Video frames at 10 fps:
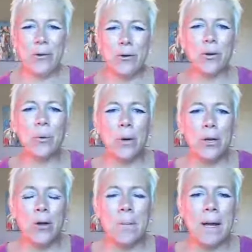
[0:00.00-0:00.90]
Frugal
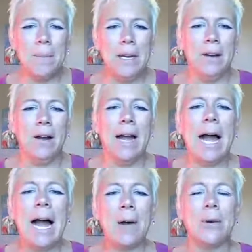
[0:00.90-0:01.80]
Rodeo Mom here.
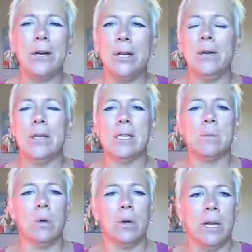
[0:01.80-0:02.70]
How are you this
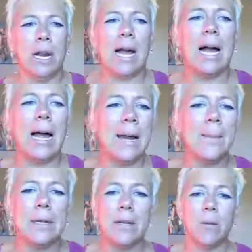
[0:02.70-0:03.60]
morning? I am
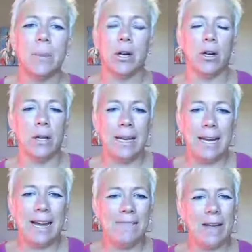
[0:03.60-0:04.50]
a little bit
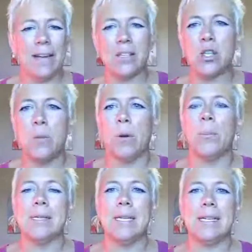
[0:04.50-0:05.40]
early. I've got a super
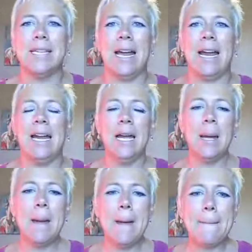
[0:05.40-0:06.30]
busy day,
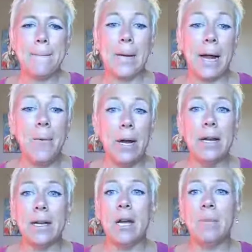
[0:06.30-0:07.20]
but I wanted
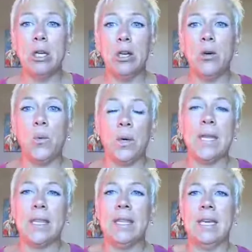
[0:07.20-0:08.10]
to come to you
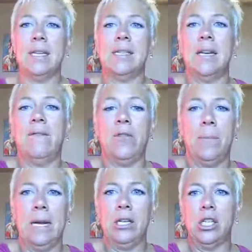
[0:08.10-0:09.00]
with this
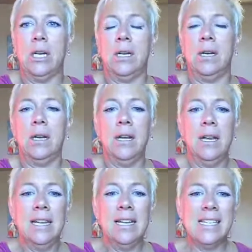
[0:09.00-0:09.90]
information
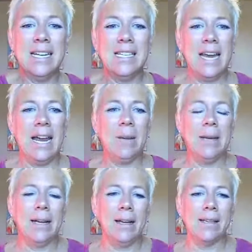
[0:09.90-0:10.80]
today
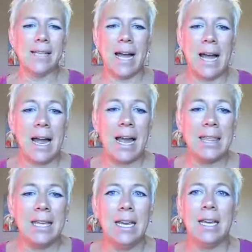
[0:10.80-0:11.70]
because
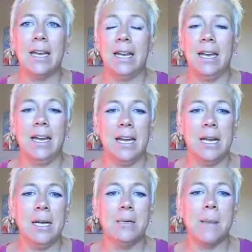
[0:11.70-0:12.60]
I think it
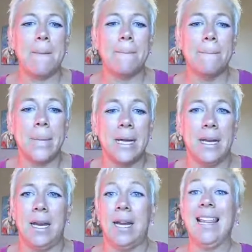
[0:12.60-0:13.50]
is
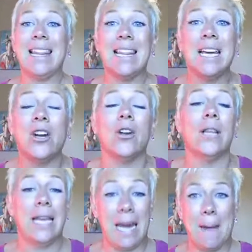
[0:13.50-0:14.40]
money,
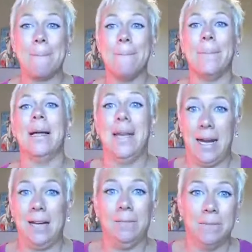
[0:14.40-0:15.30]
literally
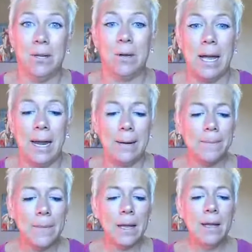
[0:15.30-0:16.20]
money.
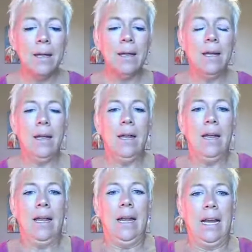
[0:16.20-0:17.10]
Okay.
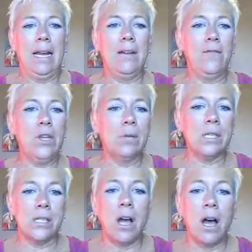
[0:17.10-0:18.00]
If you
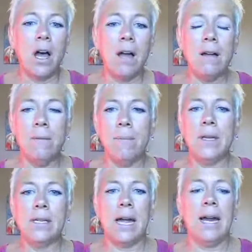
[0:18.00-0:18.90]
saw
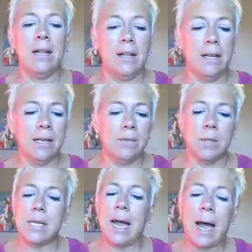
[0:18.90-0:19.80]
the title, it
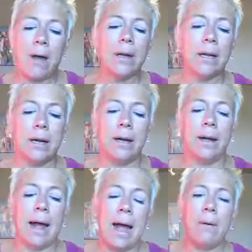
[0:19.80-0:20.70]
was how
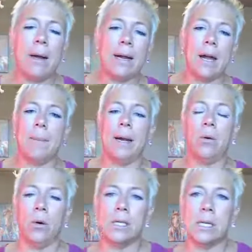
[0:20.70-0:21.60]
I cut my
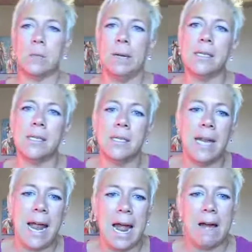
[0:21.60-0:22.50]
horse expenses
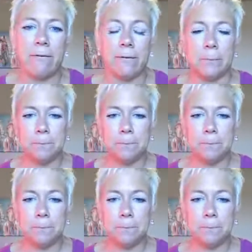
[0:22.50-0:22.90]
in half.